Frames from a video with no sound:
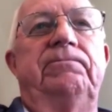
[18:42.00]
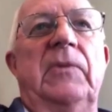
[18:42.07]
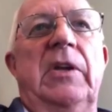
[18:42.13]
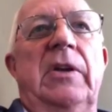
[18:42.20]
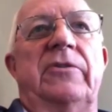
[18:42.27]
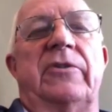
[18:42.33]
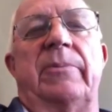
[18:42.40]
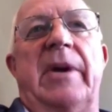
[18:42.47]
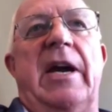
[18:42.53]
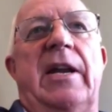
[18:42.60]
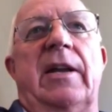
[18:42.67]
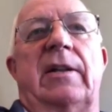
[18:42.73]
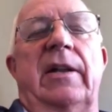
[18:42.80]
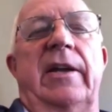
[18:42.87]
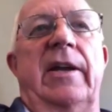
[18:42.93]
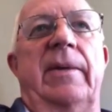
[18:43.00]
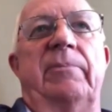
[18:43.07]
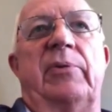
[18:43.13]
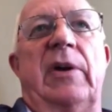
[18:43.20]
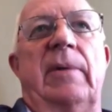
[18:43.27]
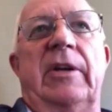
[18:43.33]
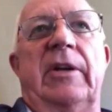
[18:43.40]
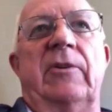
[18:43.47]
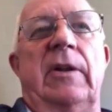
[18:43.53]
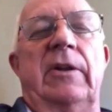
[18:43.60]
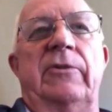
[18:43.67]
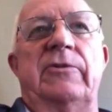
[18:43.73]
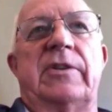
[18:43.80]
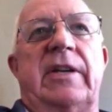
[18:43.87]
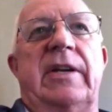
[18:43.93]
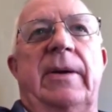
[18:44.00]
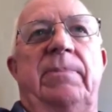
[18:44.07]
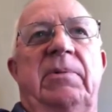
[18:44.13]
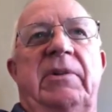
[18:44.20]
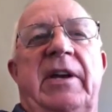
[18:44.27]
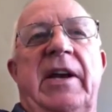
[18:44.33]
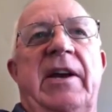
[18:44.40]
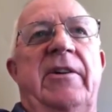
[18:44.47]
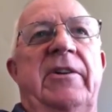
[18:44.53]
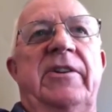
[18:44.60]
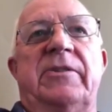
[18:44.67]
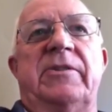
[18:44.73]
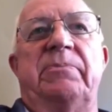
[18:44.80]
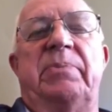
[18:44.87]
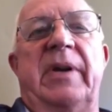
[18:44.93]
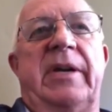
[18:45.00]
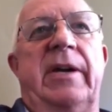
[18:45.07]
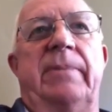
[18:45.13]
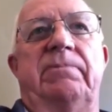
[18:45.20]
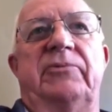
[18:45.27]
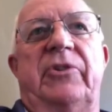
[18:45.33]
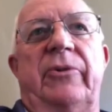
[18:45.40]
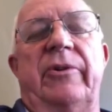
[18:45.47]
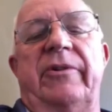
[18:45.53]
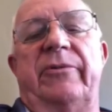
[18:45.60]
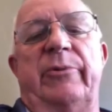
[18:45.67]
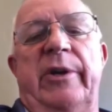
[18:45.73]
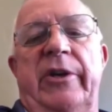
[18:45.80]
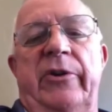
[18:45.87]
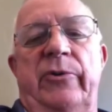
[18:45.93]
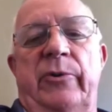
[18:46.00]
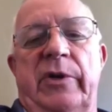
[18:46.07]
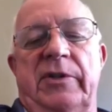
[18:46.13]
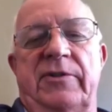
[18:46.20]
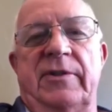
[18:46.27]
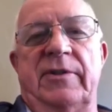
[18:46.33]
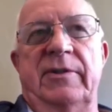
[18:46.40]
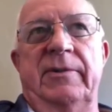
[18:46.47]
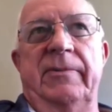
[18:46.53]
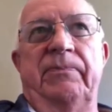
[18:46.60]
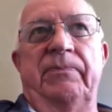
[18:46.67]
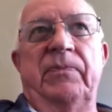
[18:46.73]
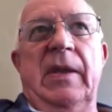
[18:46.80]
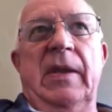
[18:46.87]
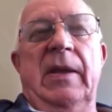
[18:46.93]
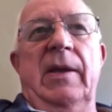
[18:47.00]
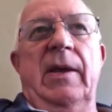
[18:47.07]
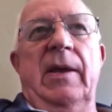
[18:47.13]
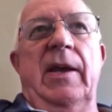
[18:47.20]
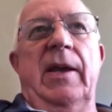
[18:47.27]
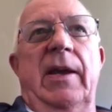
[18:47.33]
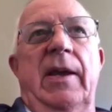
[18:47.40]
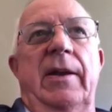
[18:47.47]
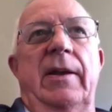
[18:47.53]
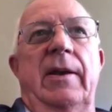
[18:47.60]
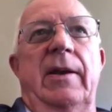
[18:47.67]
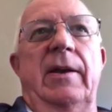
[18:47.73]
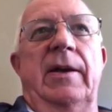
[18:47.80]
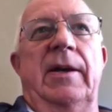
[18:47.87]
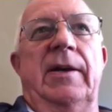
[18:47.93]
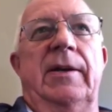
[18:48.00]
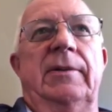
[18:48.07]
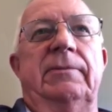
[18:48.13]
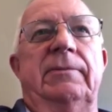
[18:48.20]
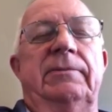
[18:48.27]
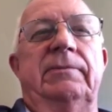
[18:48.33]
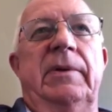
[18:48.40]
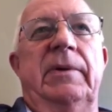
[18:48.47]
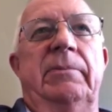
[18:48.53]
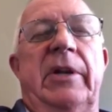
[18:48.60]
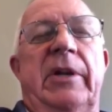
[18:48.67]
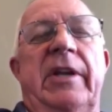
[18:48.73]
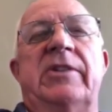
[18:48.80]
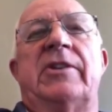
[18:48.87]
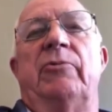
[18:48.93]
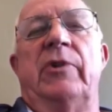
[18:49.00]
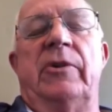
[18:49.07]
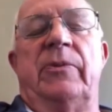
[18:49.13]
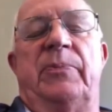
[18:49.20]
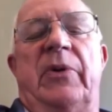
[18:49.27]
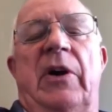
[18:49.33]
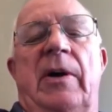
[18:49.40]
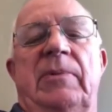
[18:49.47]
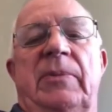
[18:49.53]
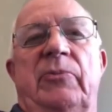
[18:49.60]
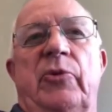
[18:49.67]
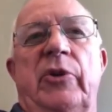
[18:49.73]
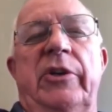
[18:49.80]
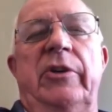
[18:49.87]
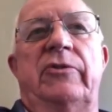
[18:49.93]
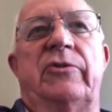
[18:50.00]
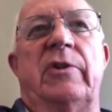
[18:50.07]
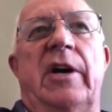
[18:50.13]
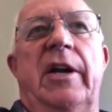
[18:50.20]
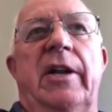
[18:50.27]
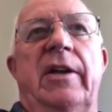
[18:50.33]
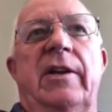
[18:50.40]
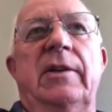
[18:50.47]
dramatically. I'm probably going to lose a couple of counties and pick up two or three new ones. And uh, but it's a real problem when you try to